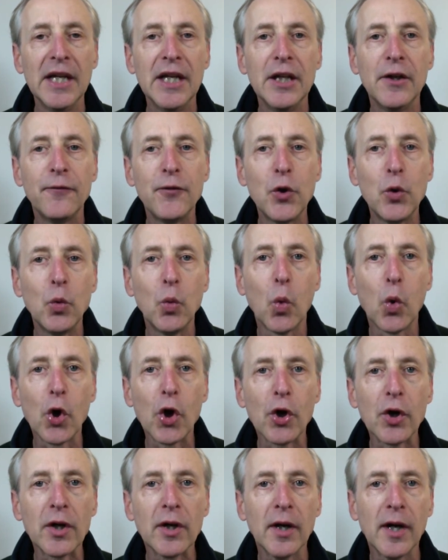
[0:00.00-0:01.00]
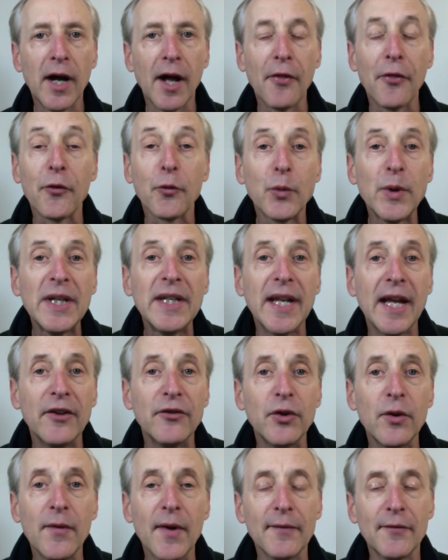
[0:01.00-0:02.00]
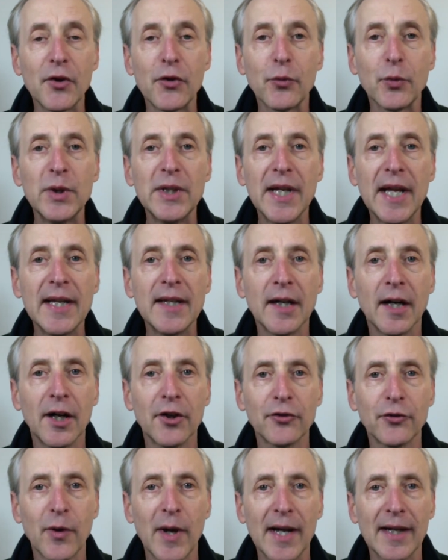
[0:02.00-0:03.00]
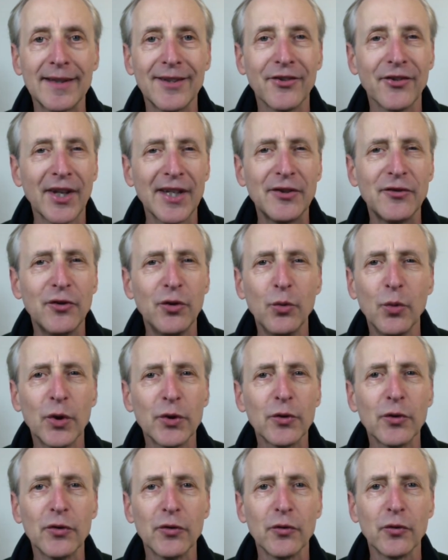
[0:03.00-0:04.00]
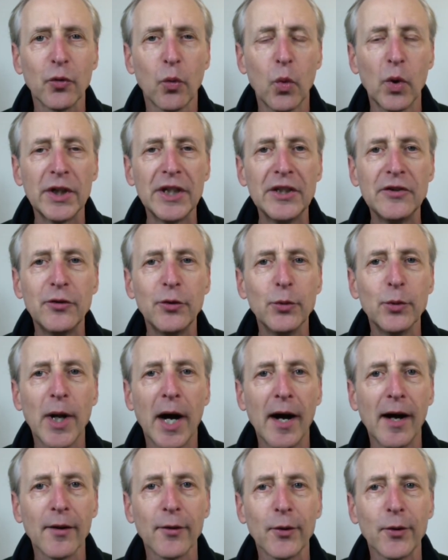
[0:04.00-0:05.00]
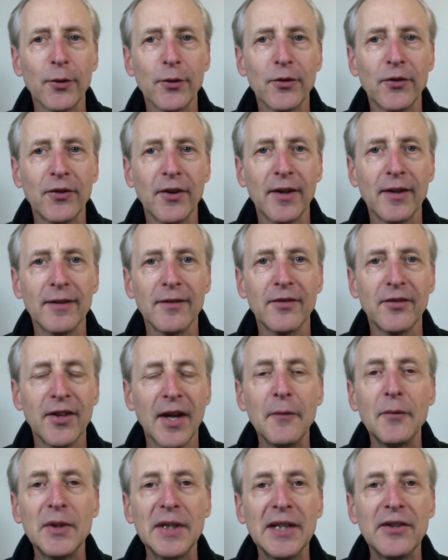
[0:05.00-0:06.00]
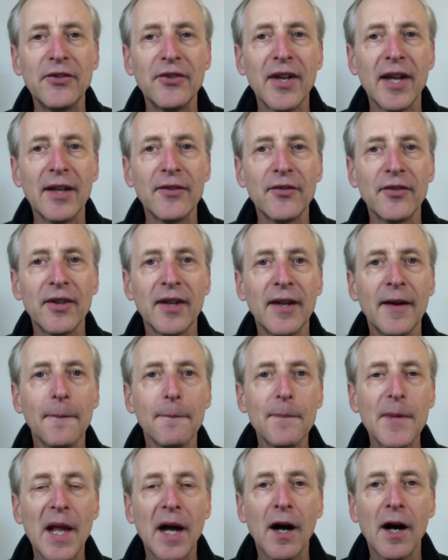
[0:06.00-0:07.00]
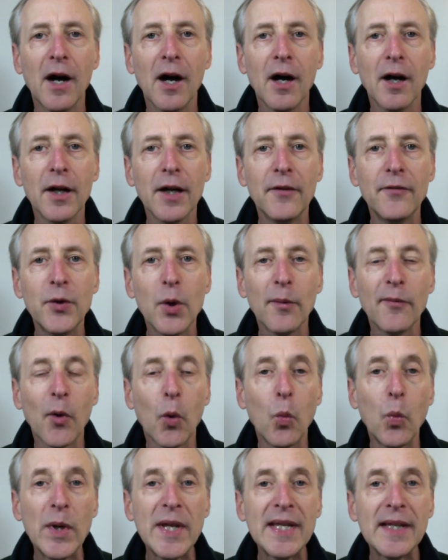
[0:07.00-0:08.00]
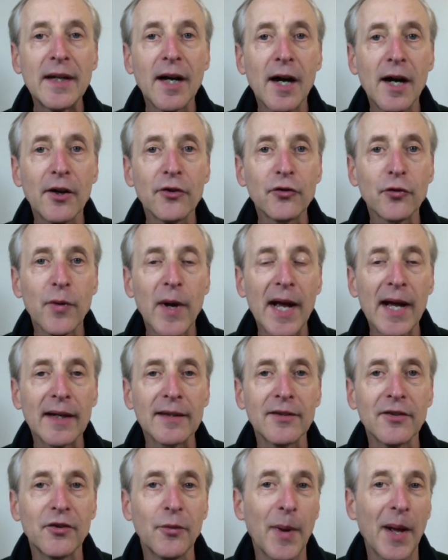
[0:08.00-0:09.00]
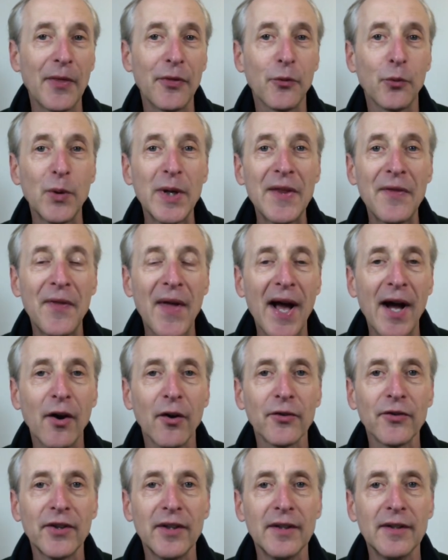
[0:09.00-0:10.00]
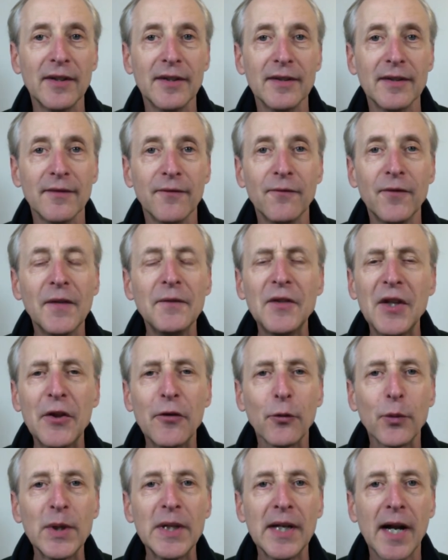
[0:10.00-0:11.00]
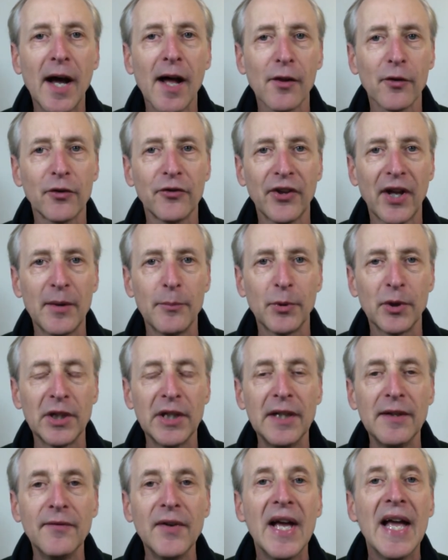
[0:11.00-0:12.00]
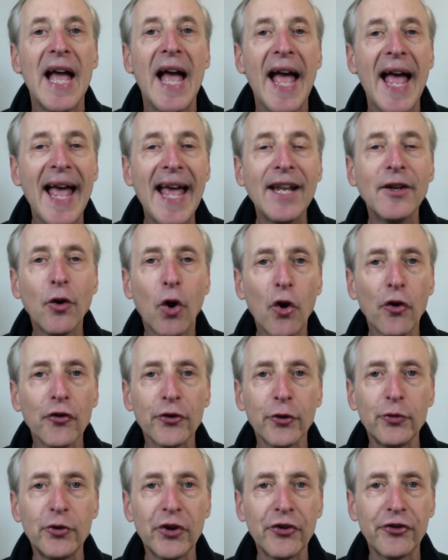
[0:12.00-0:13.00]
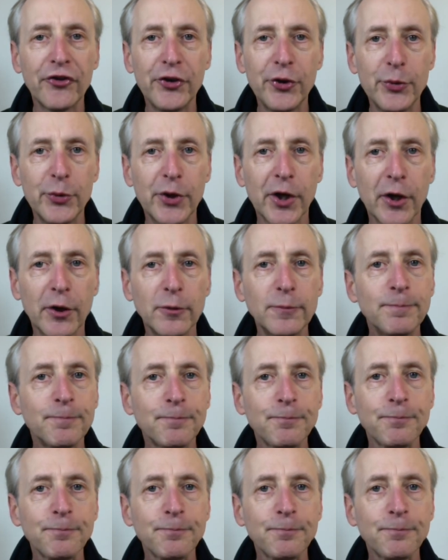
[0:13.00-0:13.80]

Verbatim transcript: If you work uh, three days, so you have a three-day contract, it's like two hundred twenty-two dollars and seventy cents. Uh, if you have a week contract, it's about three thousand fifty-three dollars, I believe. And also, just so you know,